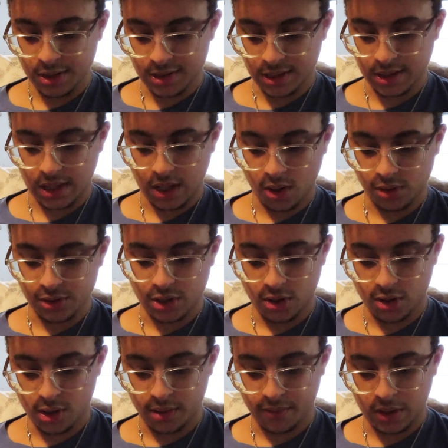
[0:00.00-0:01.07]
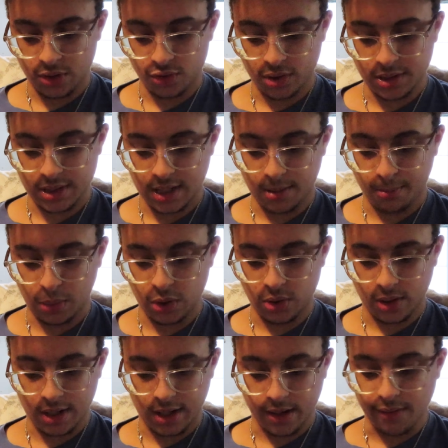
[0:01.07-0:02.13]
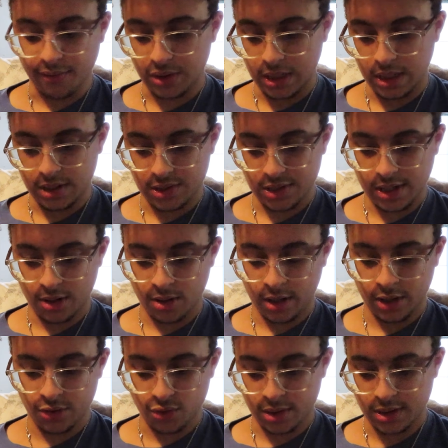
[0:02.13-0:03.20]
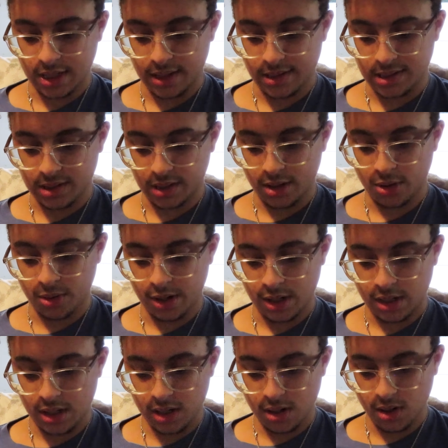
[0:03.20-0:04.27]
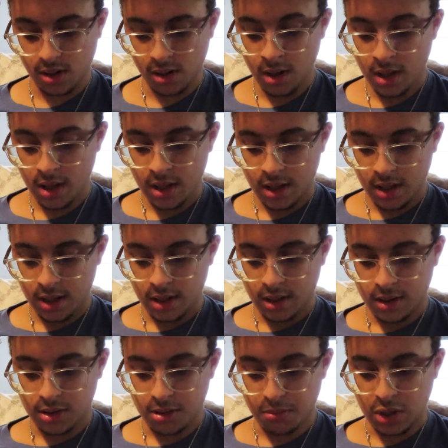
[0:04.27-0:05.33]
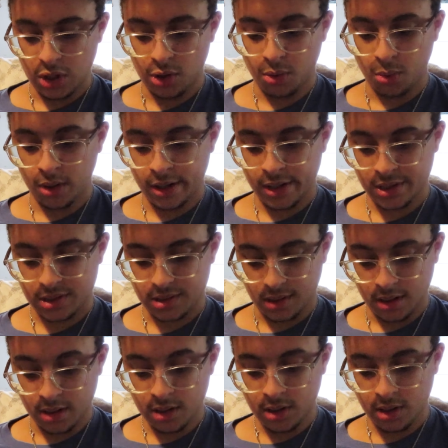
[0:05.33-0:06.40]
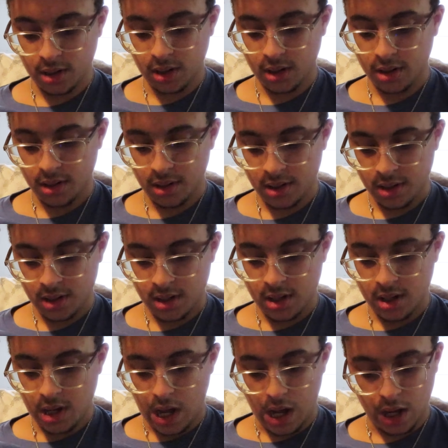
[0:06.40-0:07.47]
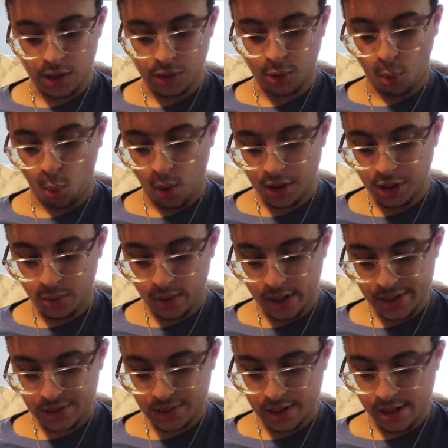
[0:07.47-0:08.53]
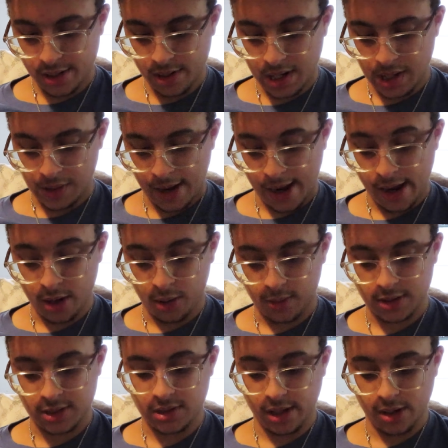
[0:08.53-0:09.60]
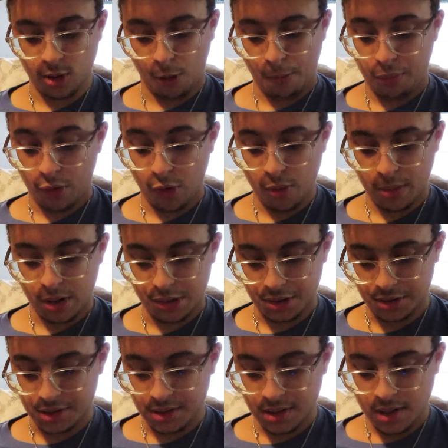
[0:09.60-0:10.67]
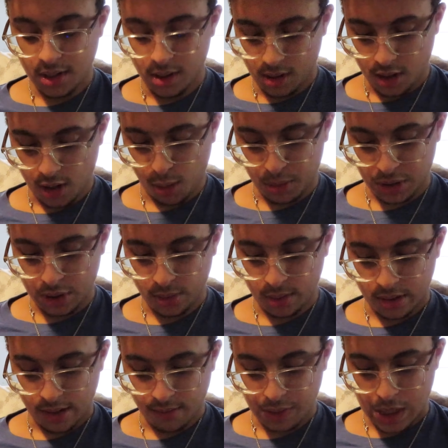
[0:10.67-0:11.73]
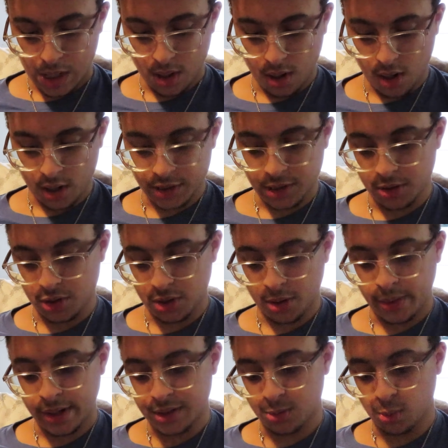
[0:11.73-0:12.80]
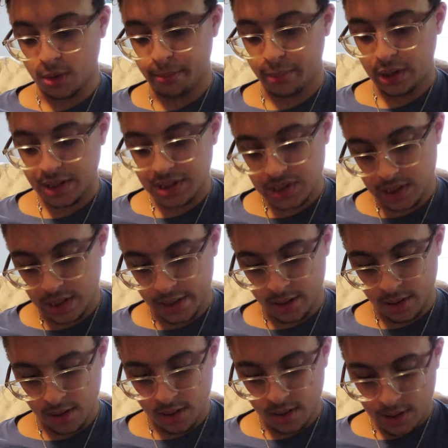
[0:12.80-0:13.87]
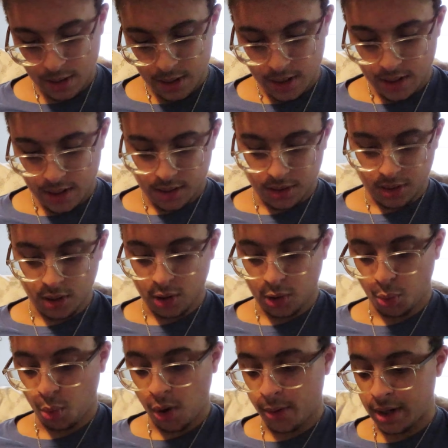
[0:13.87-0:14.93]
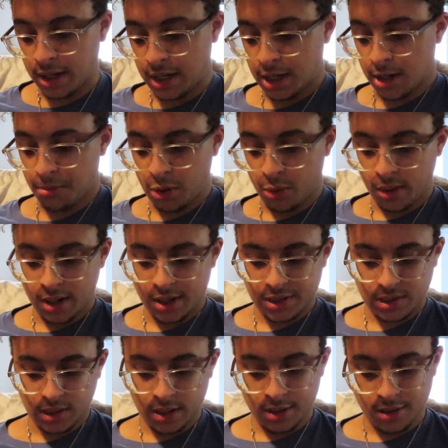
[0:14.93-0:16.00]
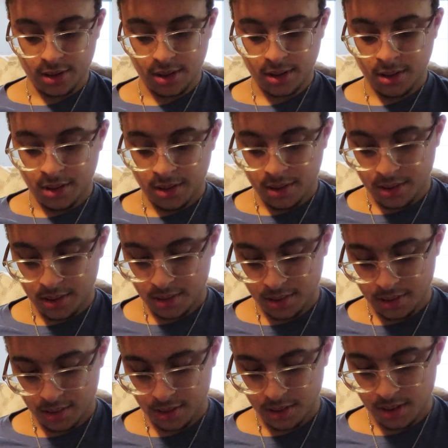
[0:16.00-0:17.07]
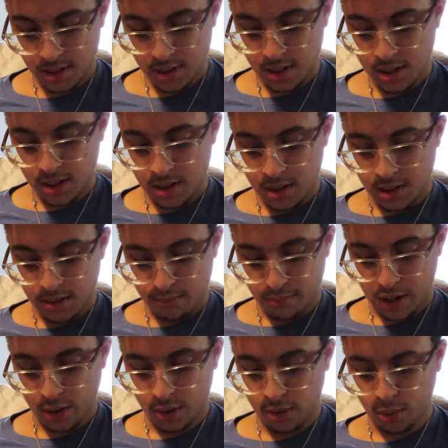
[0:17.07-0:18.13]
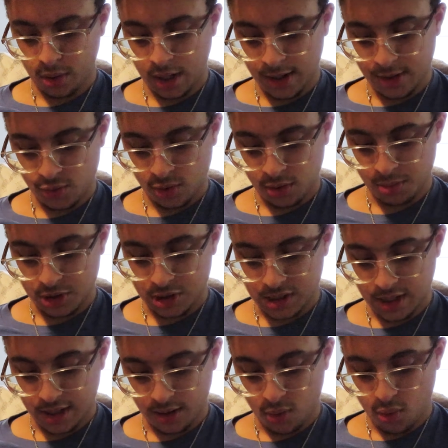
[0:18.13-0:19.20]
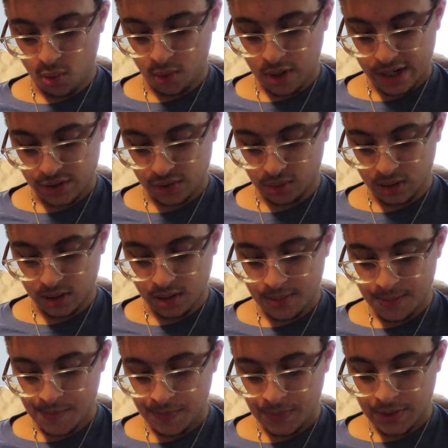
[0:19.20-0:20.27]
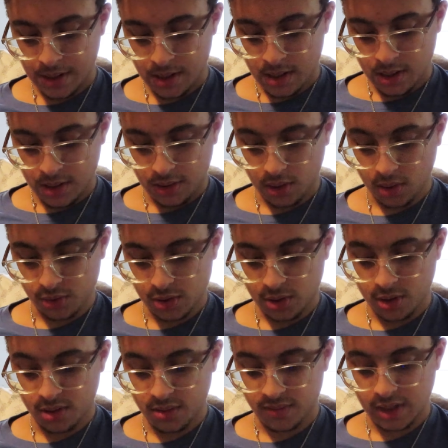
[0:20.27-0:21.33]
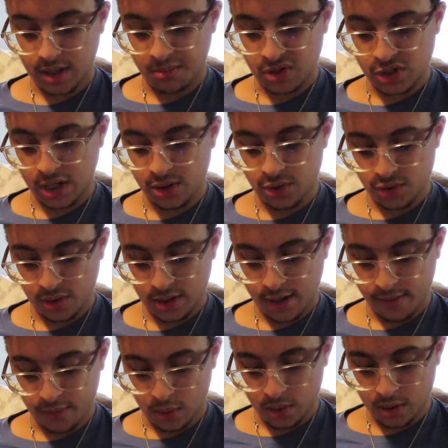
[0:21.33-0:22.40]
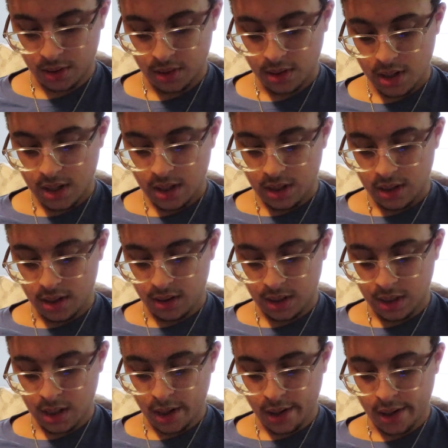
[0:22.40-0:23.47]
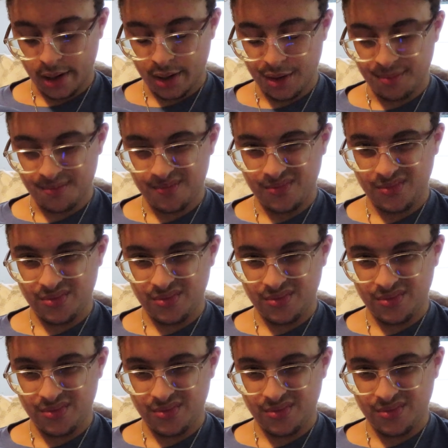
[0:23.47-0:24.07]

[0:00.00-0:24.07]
is like the alternative Android 10, but you can have the standard Android 10 slider right here, the MIUI slider, the One UI slider and the iOS slider are Pro mods, but then you're gonna have the Oxygen OS One Plus slider, the Huawei EMUI slider, Paranoid Android, which is kind of cool actually, the alternative 10, which I usually have on, the